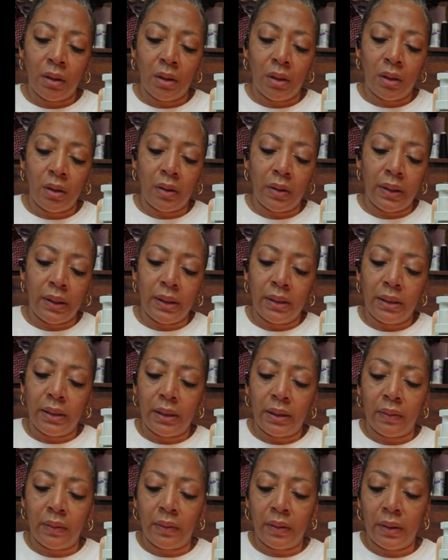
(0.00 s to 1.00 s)
Right
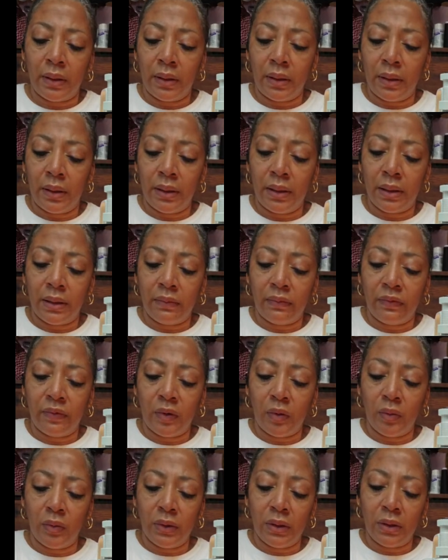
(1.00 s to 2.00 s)
now, we get that
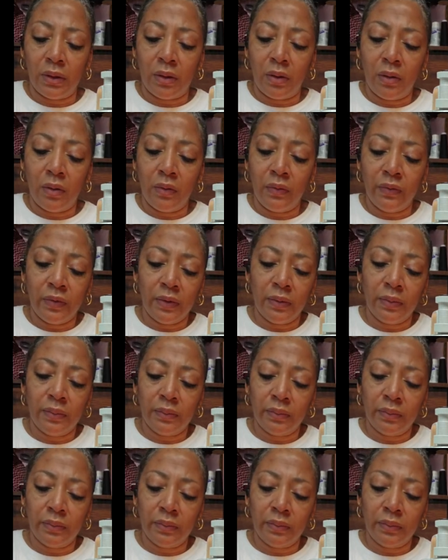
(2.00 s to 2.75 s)
folded over.